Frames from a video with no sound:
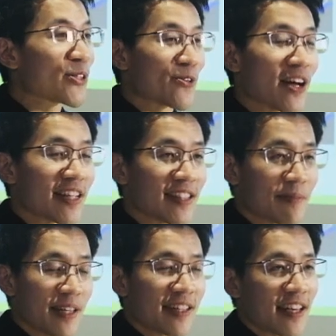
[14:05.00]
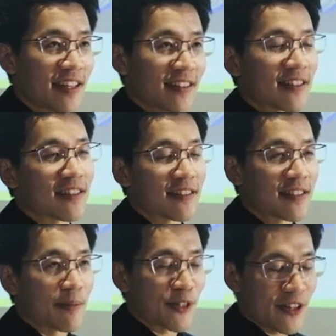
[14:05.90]
your rights and maintain a uh,
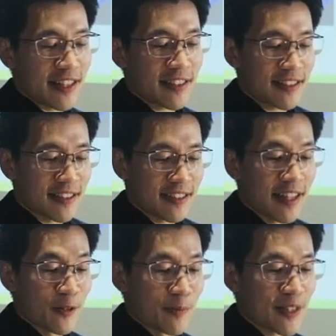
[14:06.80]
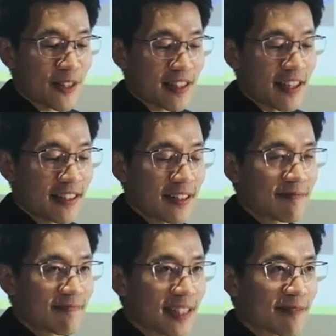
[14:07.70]
democratic uh, and open society.
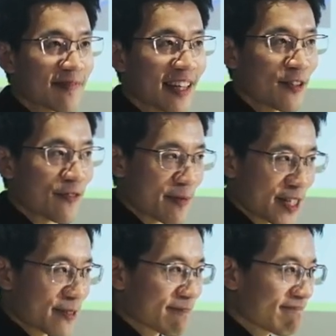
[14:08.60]
Yeah, thank you very much.